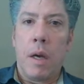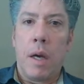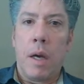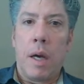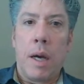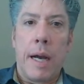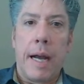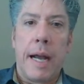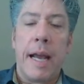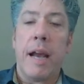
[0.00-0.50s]

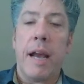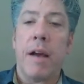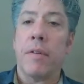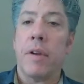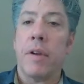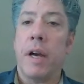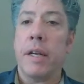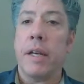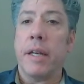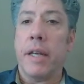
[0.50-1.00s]
Uh, I have
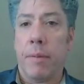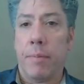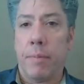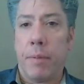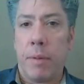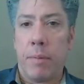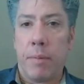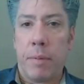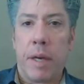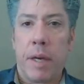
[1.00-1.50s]
not named
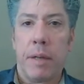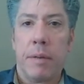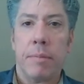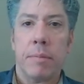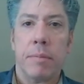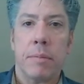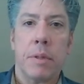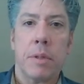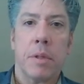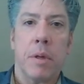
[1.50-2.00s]
them yet,
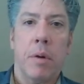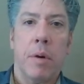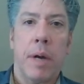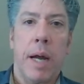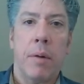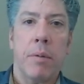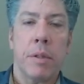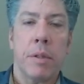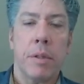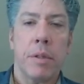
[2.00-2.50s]
so
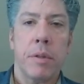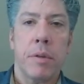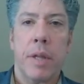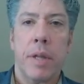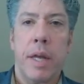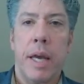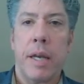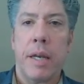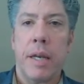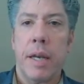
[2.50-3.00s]
I will do
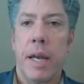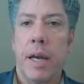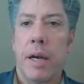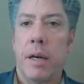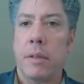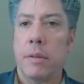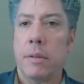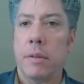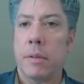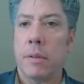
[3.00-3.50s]
that
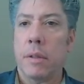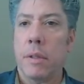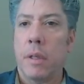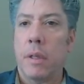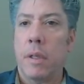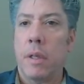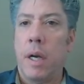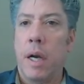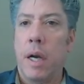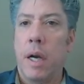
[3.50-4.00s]
now.
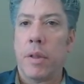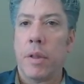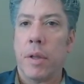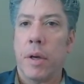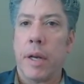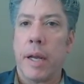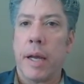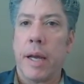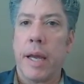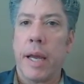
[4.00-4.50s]
I
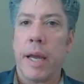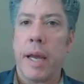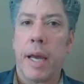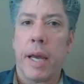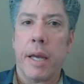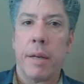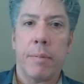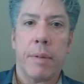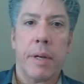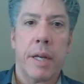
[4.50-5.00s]
thought I
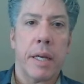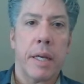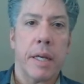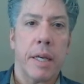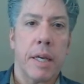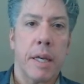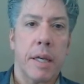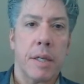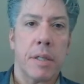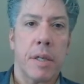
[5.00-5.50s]
had, but I guess